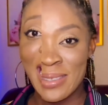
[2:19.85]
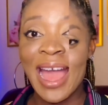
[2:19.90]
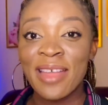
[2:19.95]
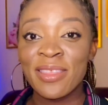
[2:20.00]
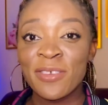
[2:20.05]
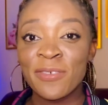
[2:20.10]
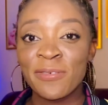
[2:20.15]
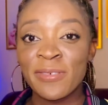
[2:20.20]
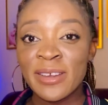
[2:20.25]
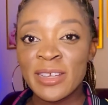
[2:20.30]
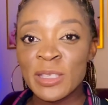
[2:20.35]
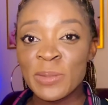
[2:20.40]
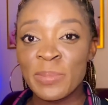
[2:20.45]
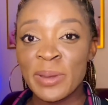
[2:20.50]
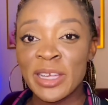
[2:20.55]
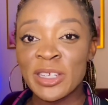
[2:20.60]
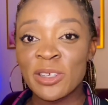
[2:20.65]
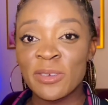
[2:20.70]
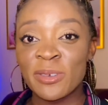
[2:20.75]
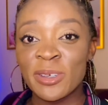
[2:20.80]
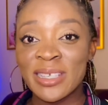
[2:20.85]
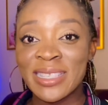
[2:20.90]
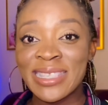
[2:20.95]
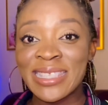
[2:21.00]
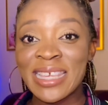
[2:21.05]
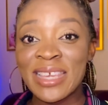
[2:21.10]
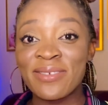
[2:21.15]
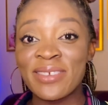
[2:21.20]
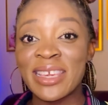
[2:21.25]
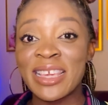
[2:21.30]
And the first page of your
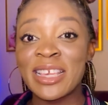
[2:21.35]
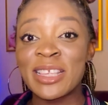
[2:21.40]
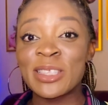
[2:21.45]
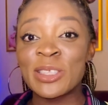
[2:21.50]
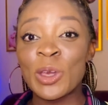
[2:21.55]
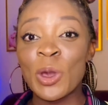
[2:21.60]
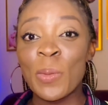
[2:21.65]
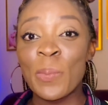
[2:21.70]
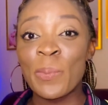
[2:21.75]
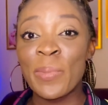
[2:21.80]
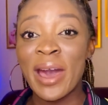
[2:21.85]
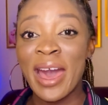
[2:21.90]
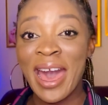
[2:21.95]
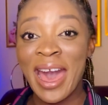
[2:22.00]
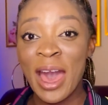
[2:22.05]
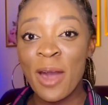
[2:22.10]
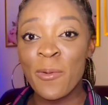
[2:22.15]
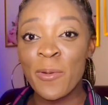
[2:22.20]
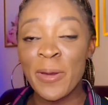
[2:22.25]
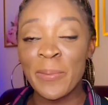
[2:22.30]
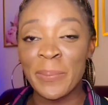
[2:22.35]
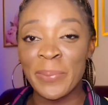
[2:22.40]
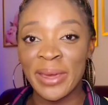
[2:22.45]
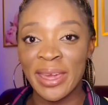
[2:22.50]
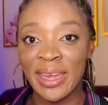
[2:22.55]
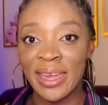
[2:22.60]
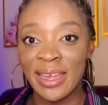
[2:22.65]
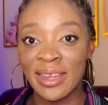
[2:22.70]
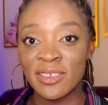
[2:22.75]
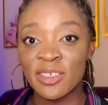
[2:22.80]
CV is your power
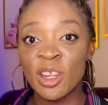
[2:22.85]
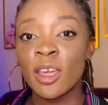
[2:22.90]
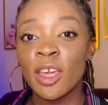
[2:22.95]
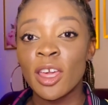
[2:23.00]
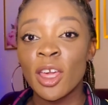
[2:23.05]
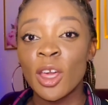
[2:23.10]
page,